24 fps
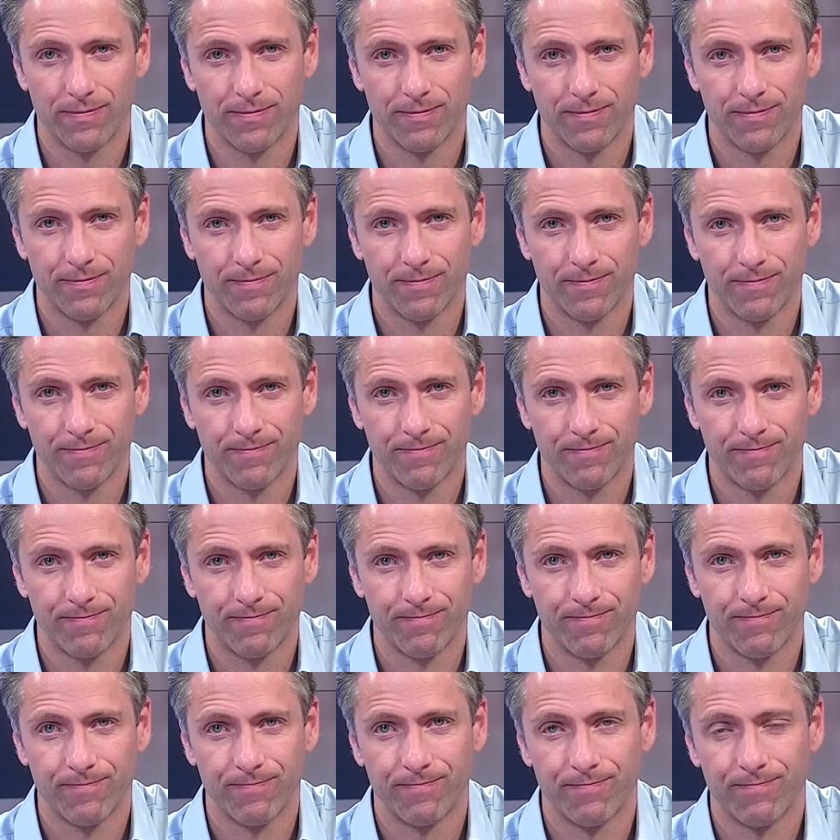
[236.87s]

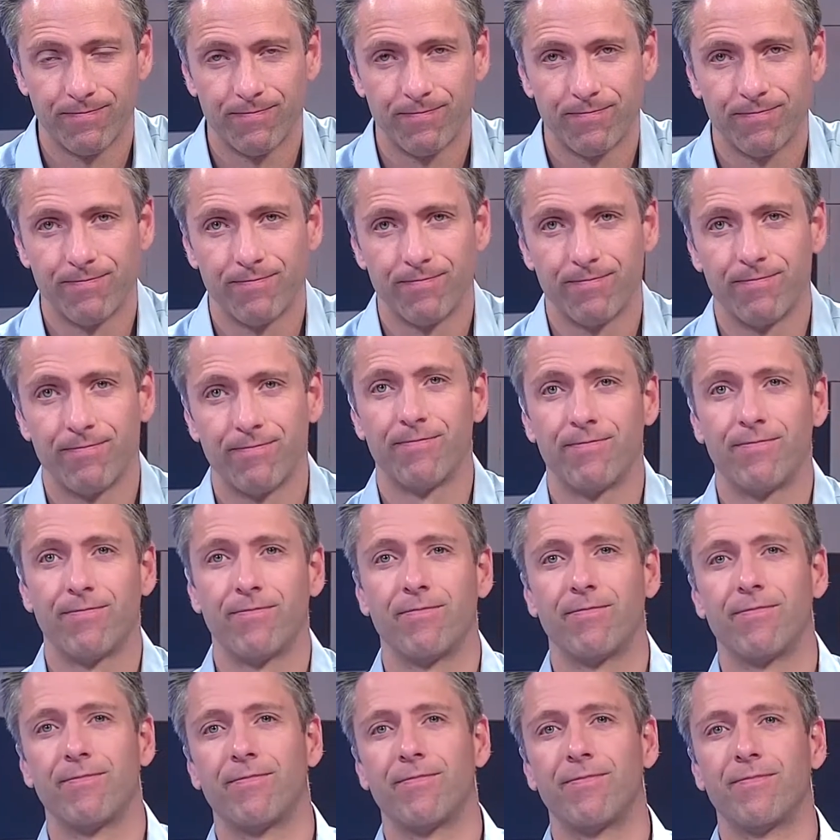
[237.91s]

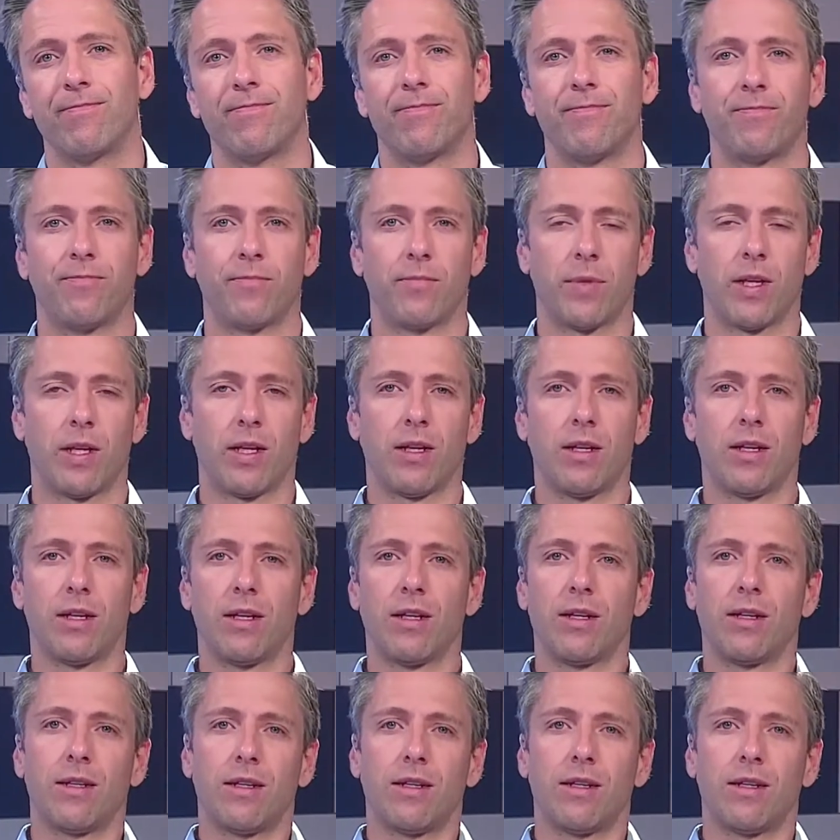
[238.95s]
(silence)